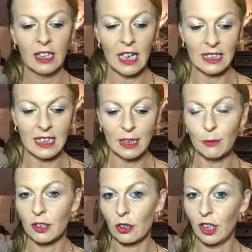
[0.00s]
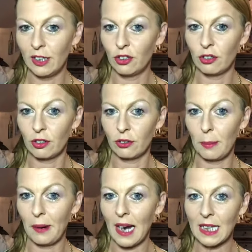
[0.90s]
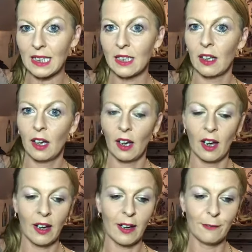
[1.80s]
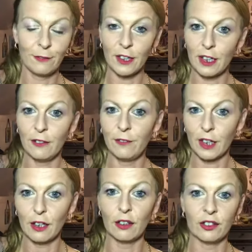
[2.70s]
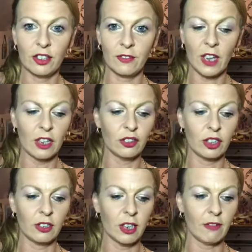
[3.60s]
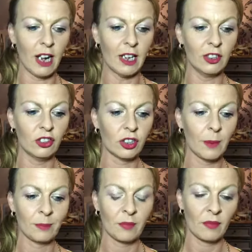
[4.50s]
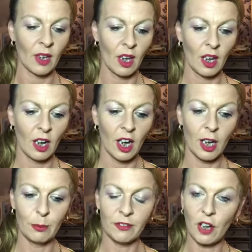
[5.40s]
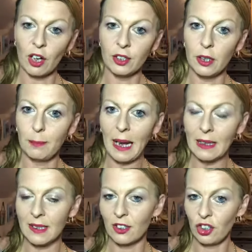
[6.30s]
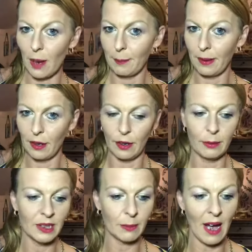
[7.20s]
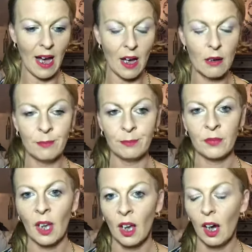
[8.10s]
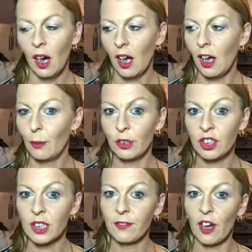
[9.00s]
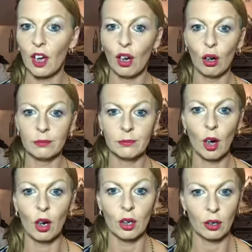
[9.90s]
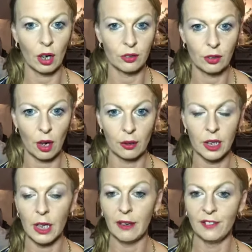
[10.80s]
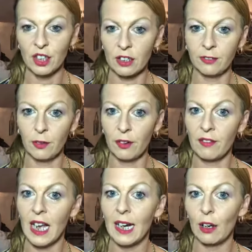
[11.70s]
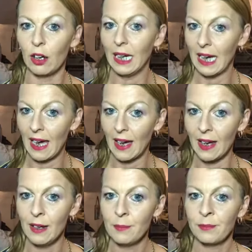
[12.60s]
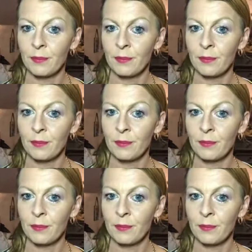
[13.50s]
That's this month's introductory price. For the launch of their junior range. We've got a new Balance shampoo as well, which is for oil control. You know, if you suffer with really oily hair,